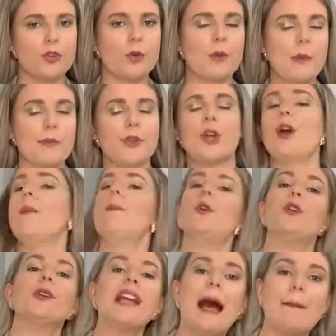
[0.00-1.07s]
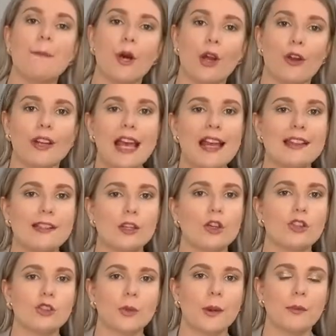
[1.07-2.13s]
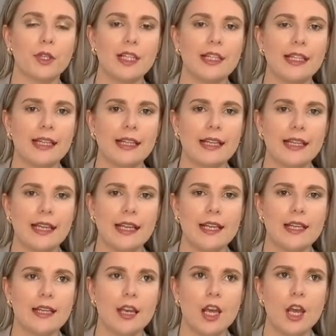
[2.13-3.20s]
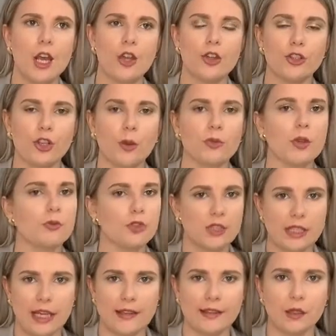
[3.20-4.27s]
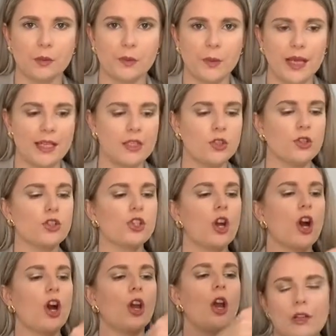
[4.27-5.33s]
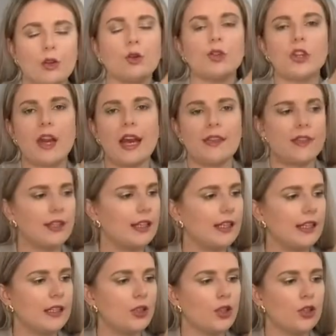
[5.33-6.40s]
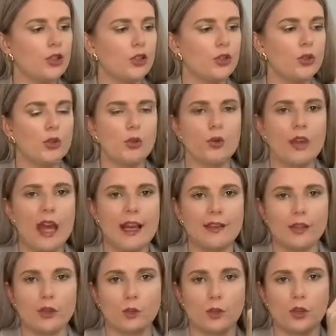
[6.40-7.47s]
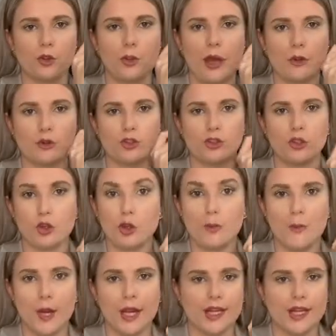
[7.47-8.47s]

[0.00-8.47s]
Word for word: website, but you can buy it on ASOS. So I'm going to link in the Topshop just in case it comes back into stock. I'll also add the link to the ASOS one as well, just so you can buy it